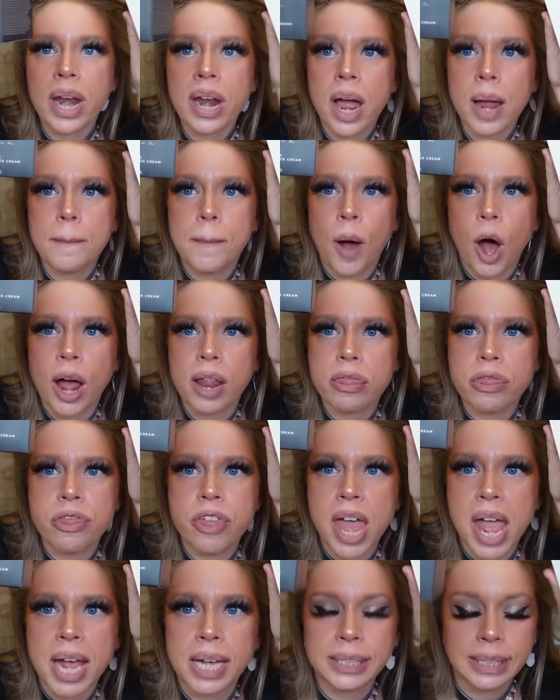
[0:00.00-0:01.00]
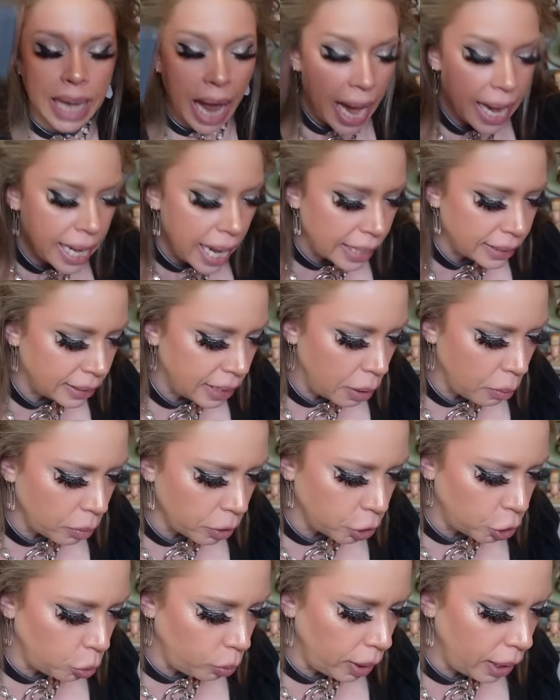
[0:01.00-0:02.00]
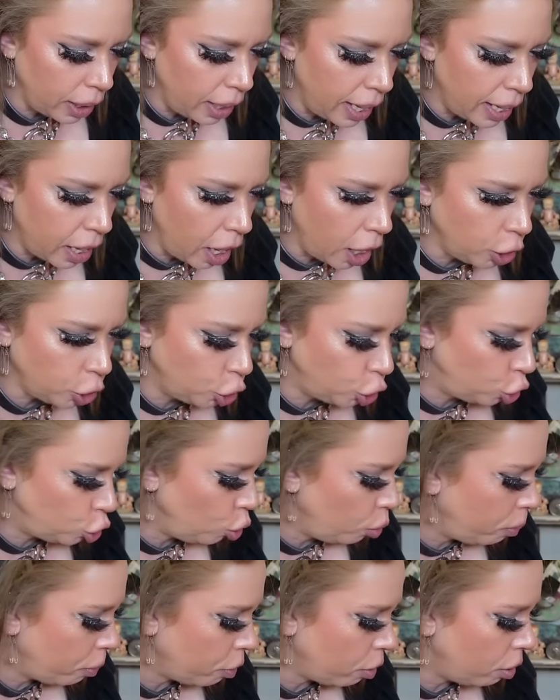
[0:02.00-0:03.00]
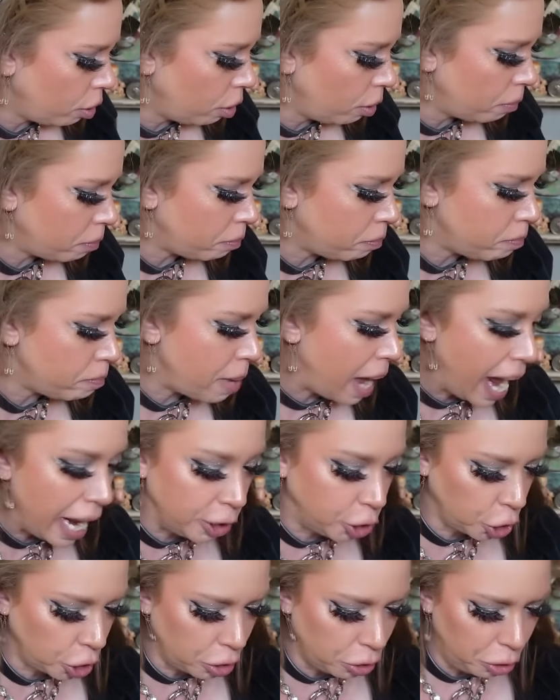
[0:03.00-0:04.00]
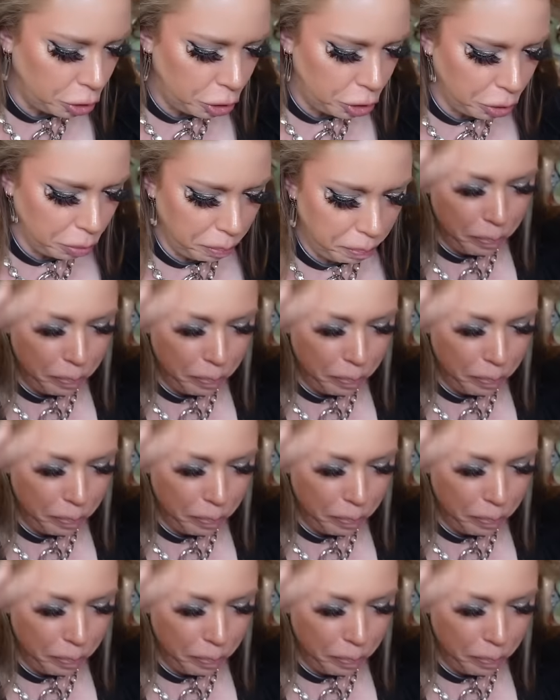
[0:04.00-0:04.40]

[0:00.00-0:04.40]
I bought this, I guess they were doing like a super magical